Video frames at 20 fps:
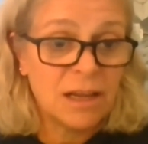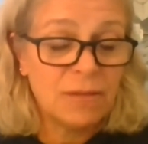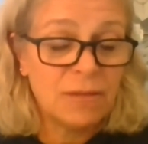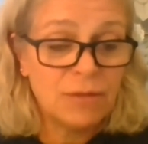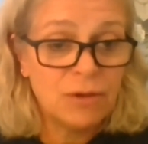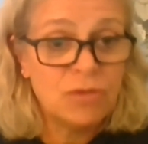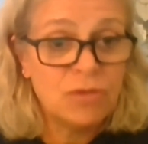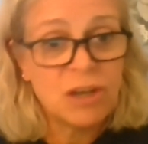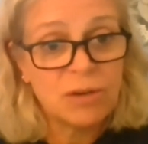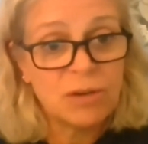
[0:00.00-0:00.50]
If
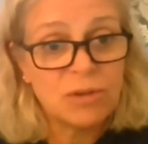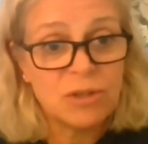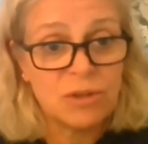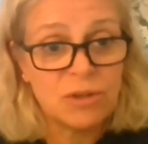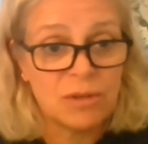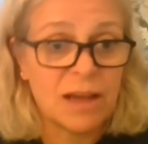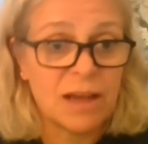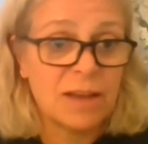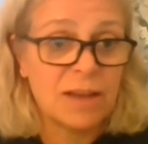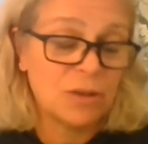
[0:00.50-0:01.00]
you don't do
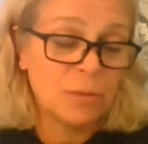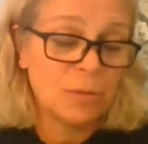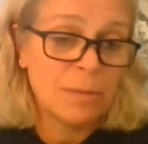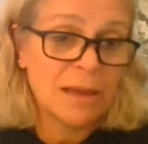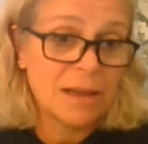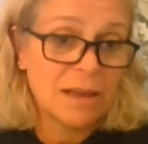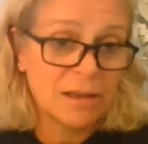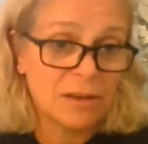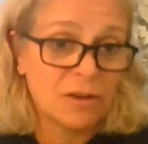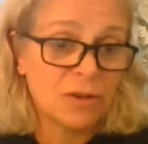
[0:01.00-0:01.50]
that, you
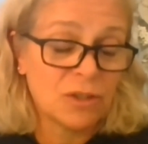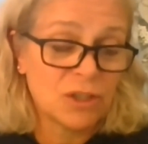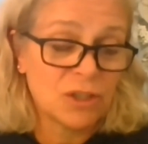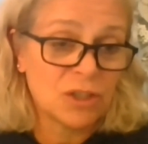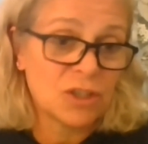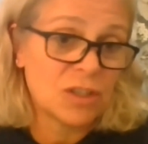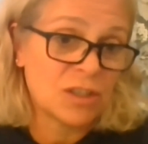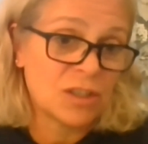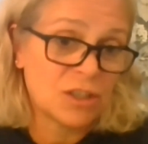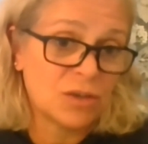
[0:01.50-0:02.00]
make a
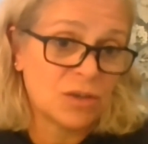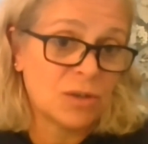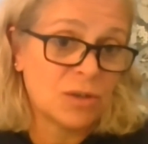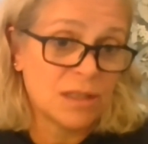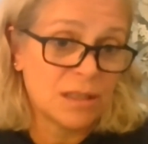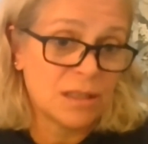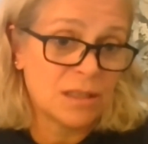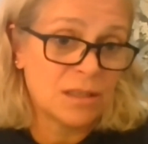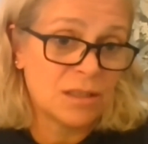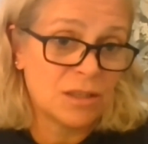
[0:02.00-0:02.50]
conscious
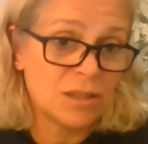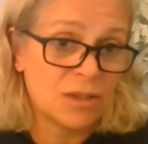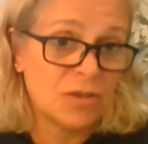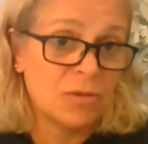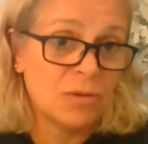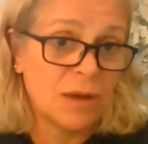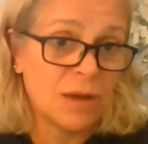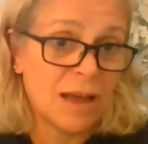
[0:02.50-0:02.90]
choice to